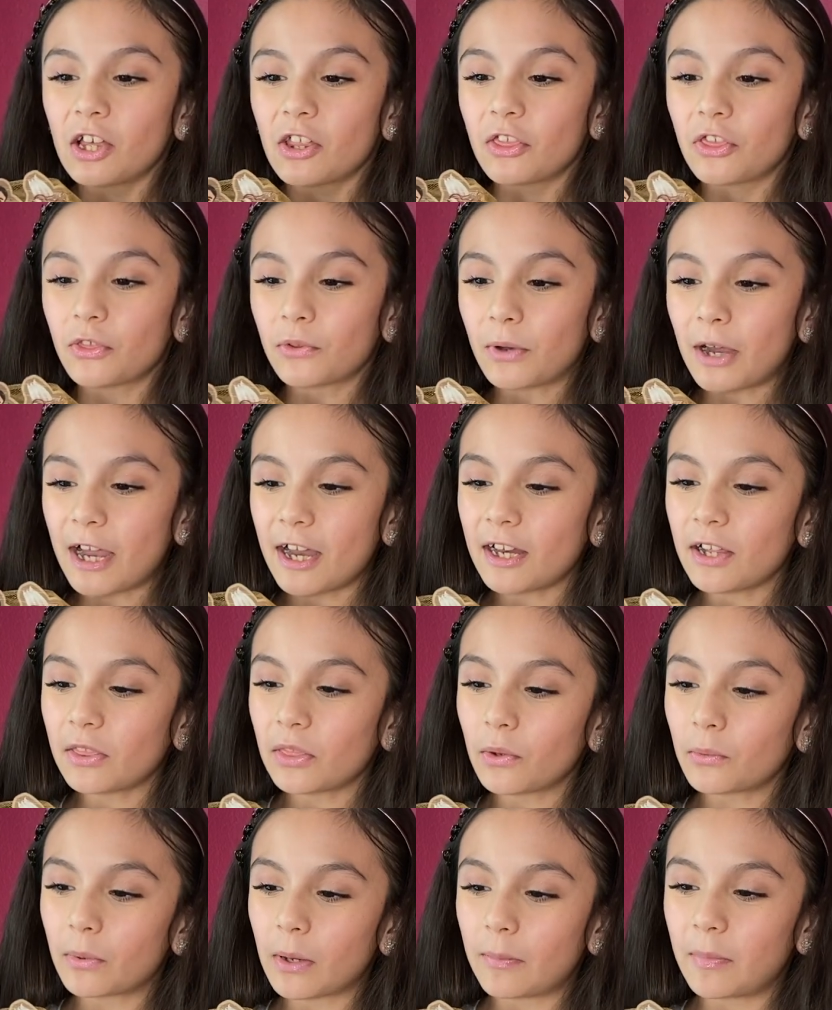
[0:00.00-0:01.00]
Thread
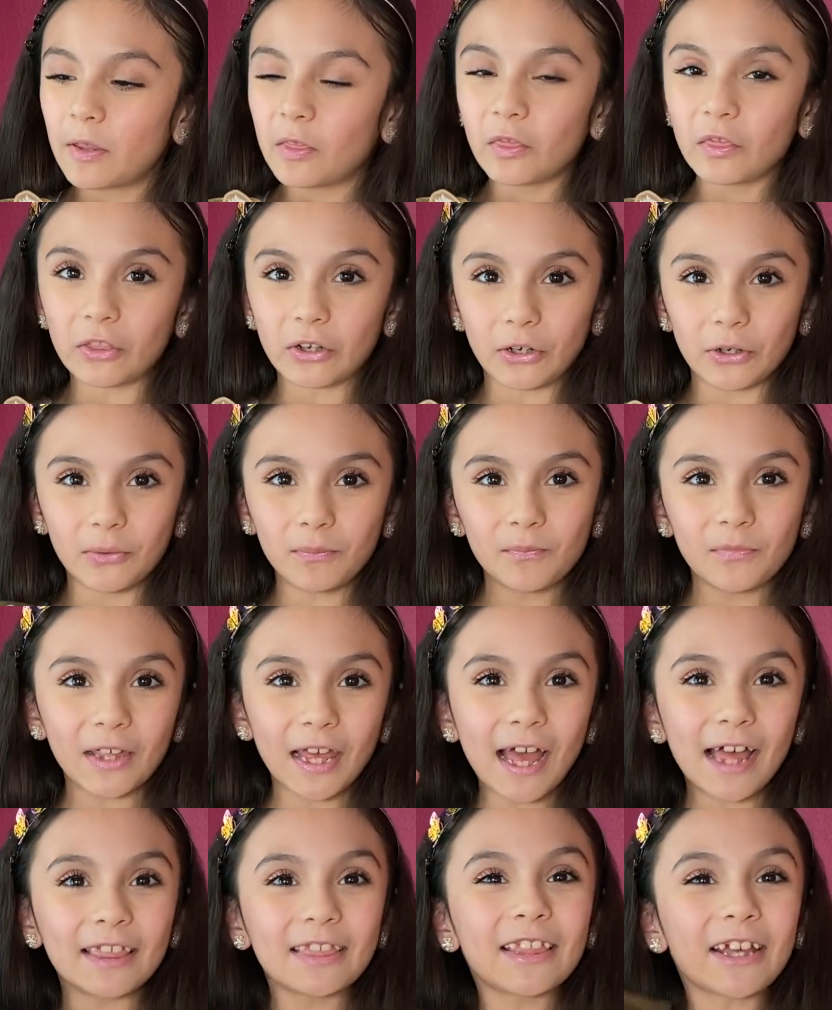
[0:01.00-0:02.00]
the ribbon through,
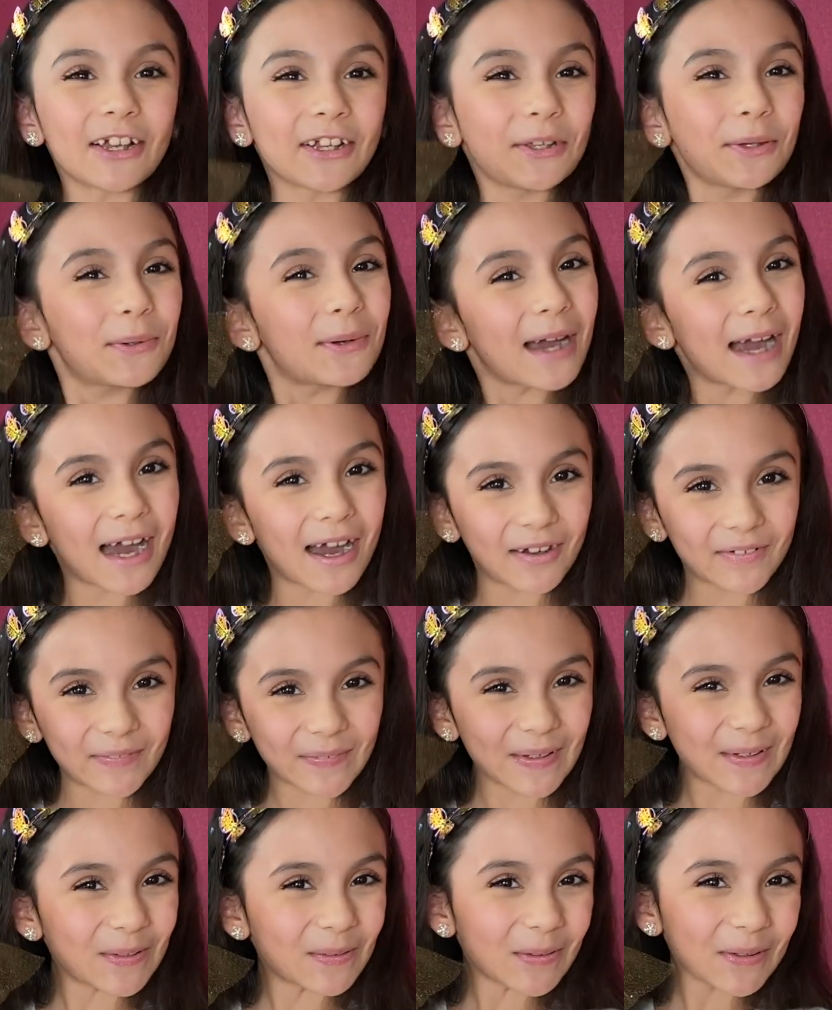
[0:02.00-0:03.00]
and there you have
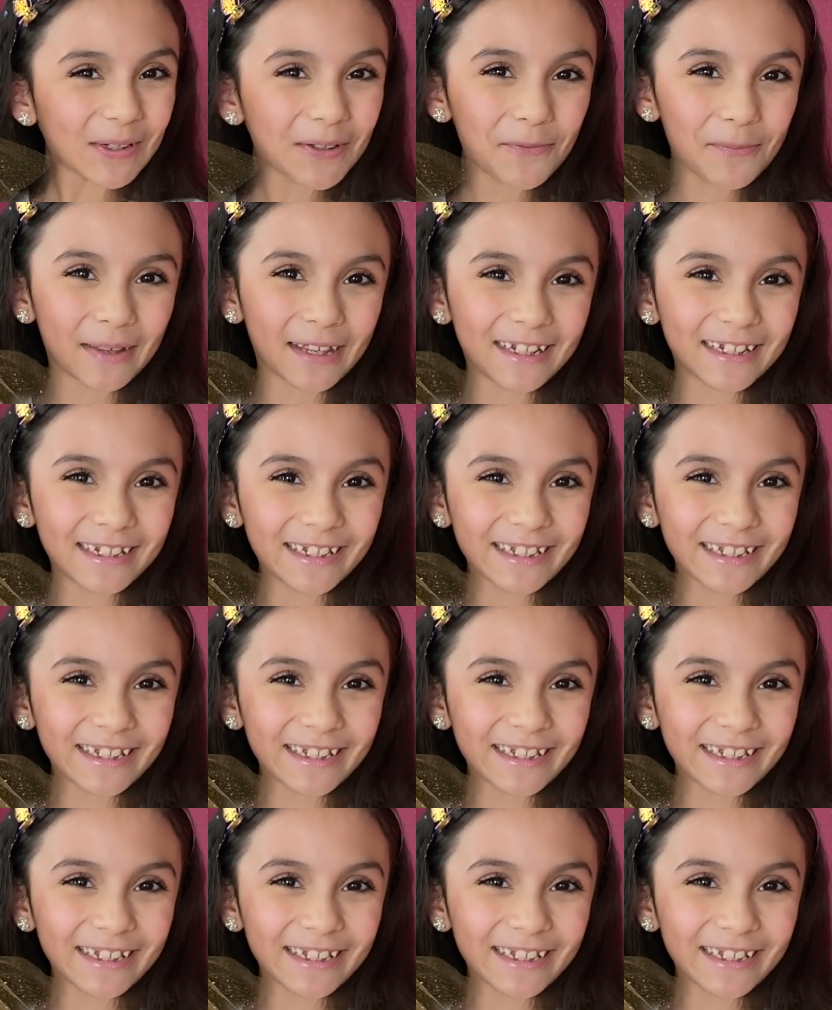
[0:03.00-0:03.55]
an ornament.